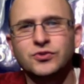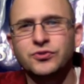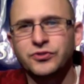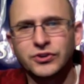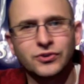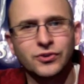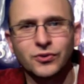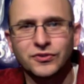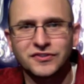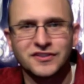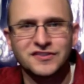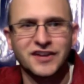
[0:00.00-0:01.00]
field goals
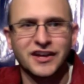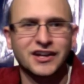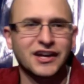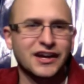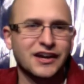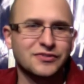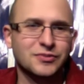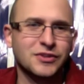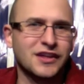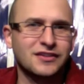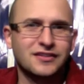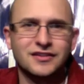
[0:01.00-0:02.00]
in the second half. I
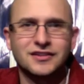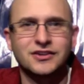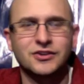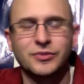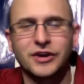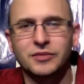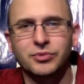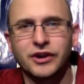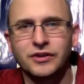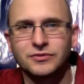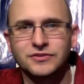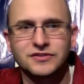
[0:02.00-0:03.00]
mean, Mack
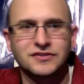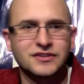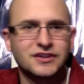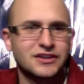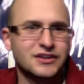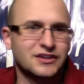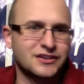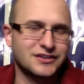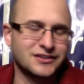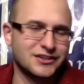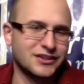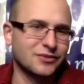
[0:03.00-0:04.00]
Brown was just,
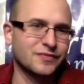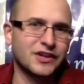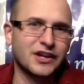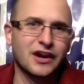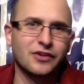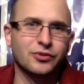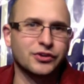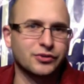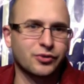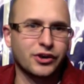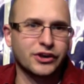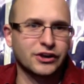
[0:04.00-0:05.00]
you know, not really
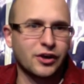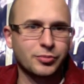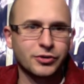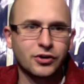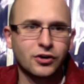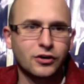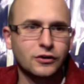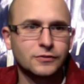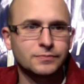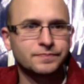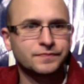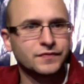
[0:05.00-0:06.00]
running it up at
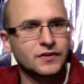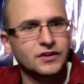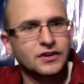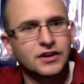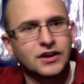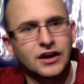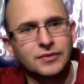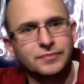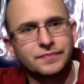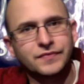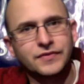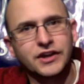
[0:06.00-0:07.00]
all.
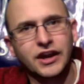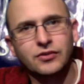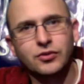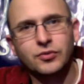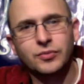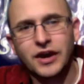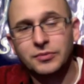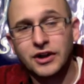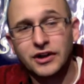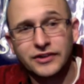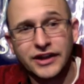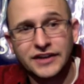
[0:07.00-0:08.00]
And I wrote in my
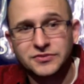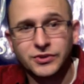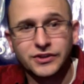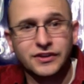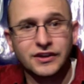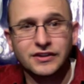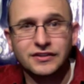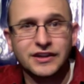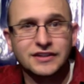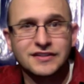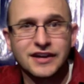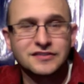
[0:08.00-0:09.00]
blog last week
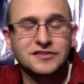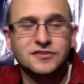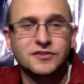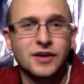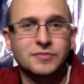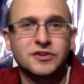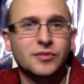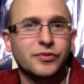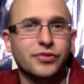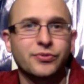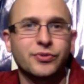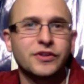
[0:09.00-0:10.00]
that Texas dropped to number
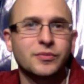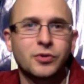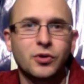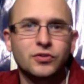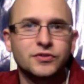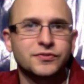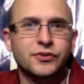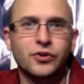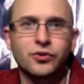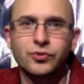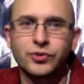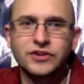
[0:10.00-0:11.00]
3 in the polls for
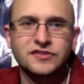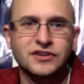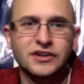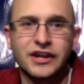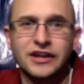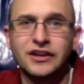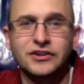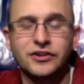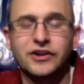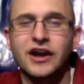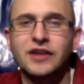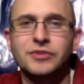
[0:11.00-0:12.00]
no reason. And you're
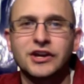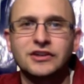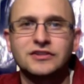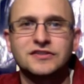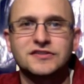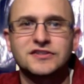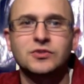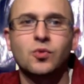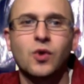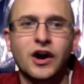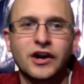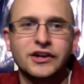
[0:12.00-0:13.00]
kind of beginning to see
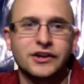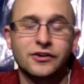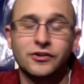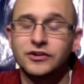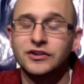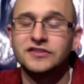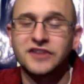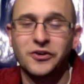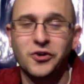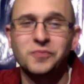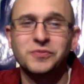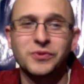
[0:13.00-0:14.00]
why here. At least I
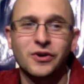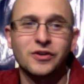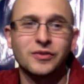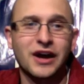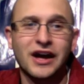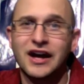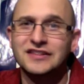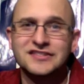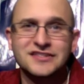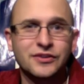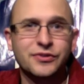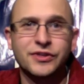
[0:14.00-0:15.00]
hope you are. I
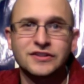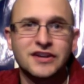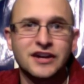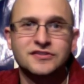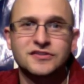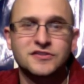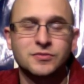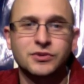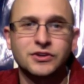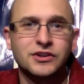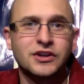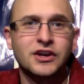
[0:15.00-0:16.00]
still think Texas should
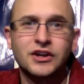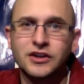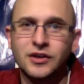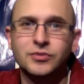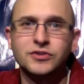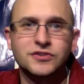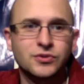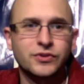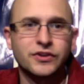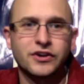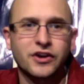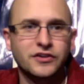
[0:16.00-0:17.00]
be number 2 in
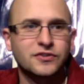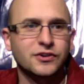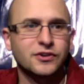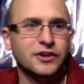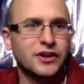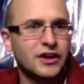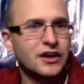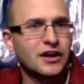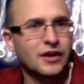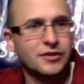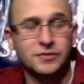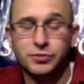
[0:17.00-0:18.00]
the country. I
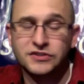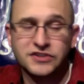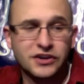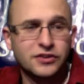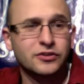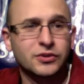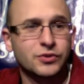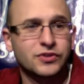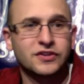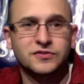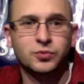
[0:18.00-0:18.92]
mean, particularly with this